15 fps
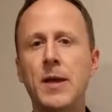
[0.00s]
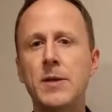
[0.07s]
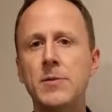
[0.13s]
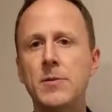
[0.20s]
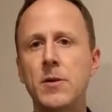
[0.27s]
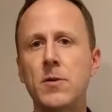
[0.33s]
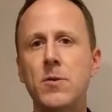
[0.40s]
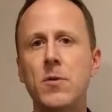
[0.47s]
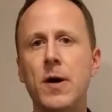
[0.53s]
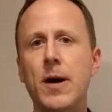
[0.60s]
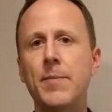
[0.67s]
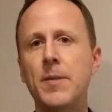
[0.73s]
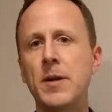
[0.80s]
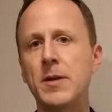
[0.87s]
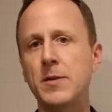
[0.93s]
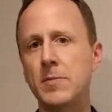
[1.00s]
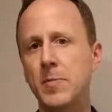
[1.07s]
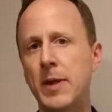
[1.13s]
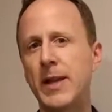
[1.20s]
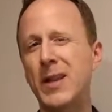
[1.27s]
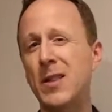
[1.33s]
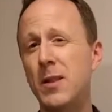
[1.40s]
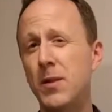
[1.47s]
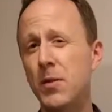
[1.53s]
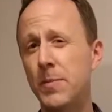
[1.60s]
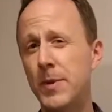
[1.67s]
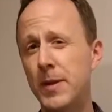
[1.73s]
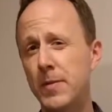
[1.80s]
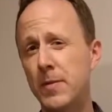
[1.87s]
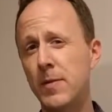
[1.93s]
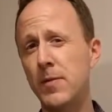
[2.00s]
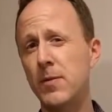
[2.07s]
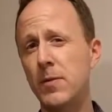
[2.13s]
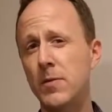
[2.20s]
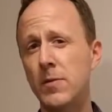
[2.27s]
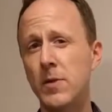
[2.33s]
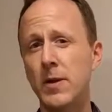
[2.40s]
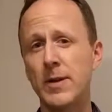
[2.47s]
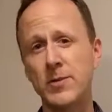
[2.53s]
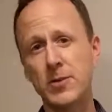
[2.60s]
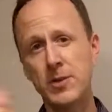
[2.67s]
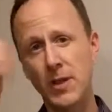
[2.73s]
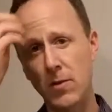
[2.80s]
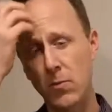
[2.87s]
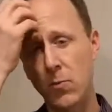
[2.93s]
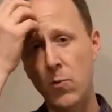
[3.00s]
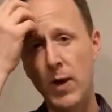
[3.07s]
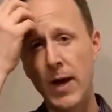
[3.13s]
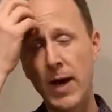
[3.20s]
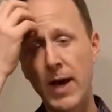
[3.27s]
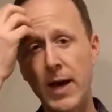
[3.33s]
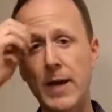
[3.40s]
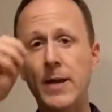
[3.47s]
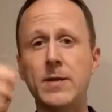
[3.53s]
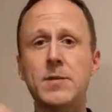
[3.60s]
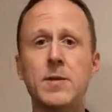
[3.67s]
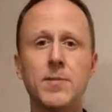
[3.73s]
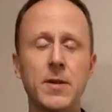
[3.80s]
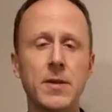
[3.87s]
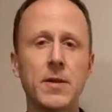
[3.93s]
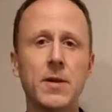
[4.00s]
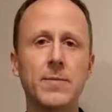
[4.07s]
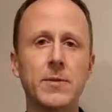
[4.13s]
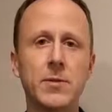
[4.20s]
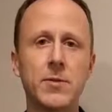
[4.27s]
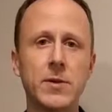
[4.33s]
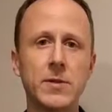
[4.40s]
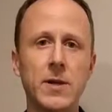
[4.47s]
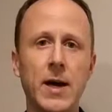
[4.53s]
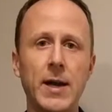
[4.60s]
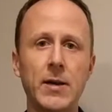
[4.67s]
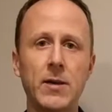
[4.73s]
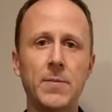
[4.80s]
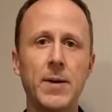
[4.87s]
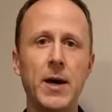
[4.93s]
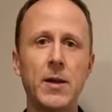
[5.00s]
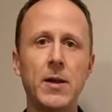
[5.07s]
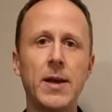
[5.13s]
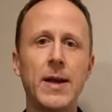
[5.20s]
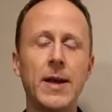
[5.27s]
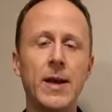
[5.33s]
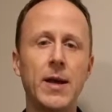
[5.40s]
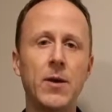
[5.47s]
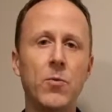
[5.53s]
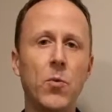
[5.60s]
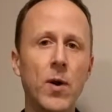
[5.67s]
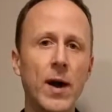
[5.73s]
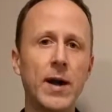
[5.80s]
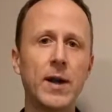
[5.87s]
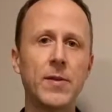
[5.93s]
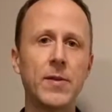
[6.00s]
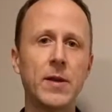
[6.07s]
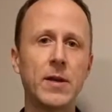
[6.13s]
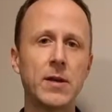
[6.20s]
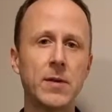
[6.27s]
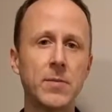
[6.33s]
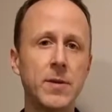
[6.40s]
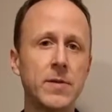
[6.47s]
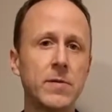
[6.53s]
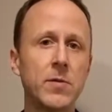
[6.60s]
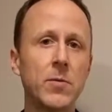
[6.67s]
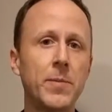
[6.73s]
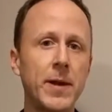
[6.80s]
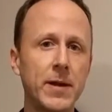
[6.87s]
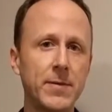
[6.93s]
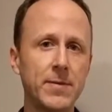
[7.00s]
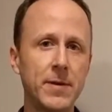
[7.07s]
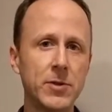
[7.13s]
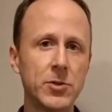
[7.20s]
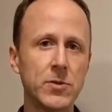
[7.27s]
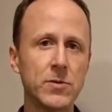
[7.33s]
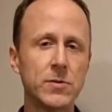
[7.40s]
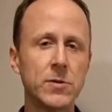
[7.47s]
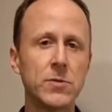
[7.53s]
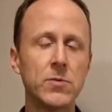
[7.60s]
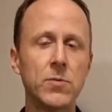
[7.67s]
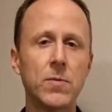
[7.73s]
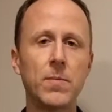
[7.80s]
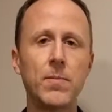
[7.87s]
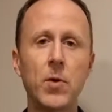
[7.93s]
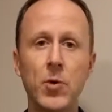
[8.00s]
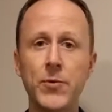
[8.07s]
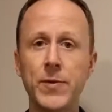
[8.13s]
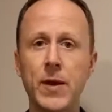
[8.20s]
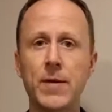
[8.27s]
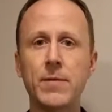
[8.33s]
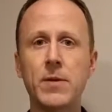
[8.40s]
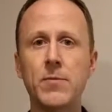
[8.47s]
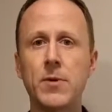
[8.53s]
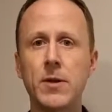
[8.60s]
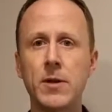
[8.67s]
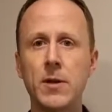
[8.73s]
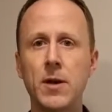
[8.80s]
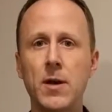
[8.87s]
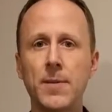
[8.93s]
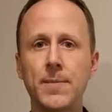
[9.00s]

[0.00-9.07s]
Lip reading: So I'm going to explain a little bit to you so you understand why it's something that I'm so excited about and why I think it could be so beneficial to most everyone